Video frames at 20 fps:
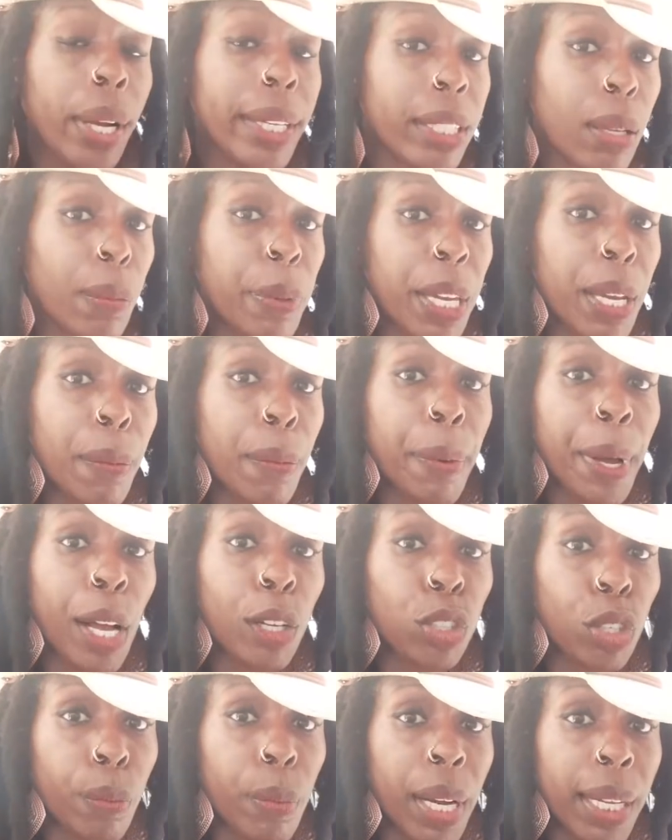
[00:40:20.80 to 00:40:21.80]
to be about
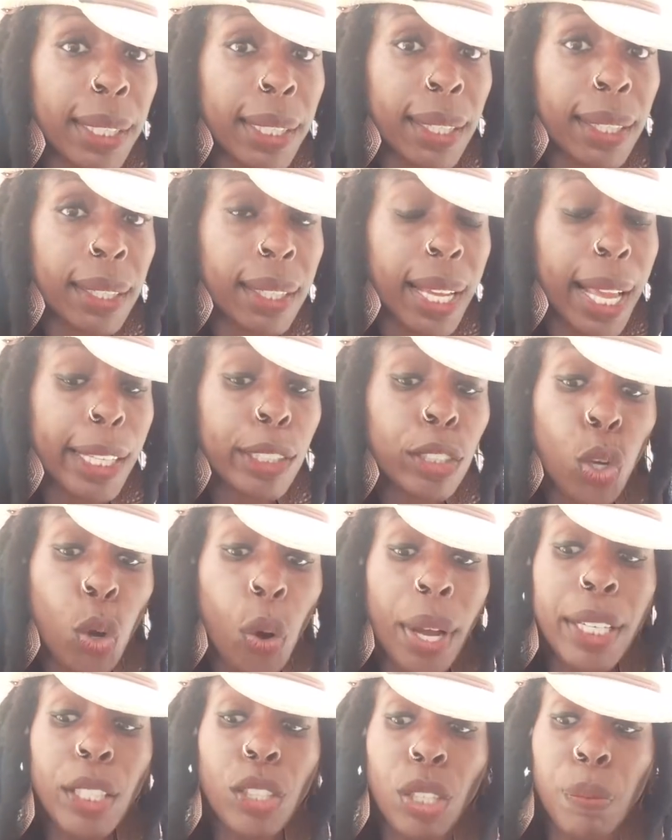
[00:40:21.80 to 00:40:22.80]
your money. It's
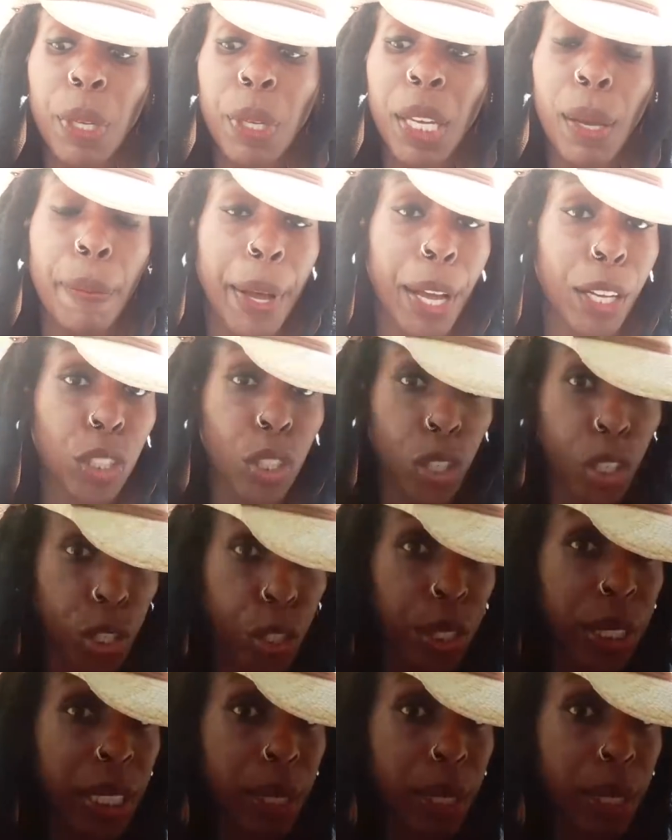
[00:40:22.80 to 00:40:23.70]
going to be about your earning